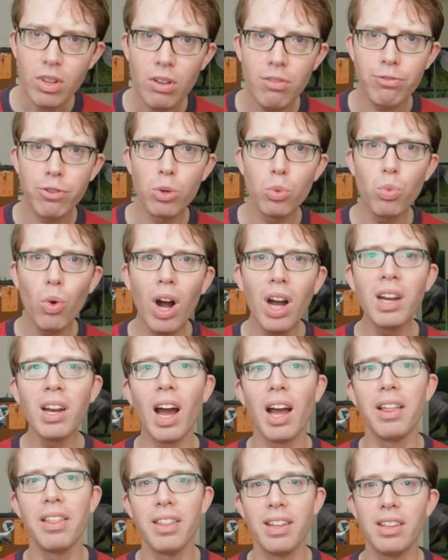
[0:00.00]
For one,
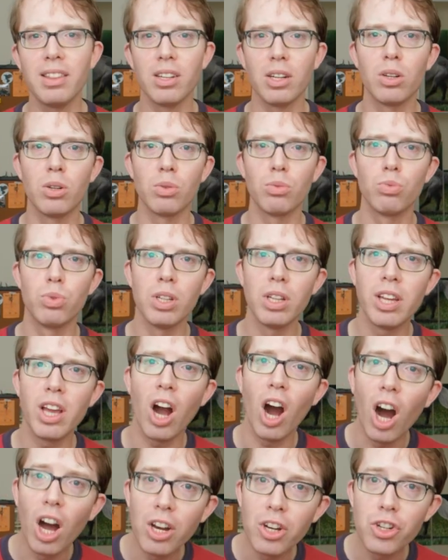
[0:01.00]
I think they're
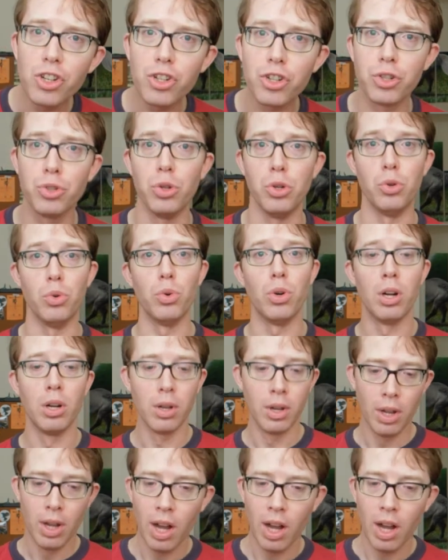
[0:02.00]
really untrue.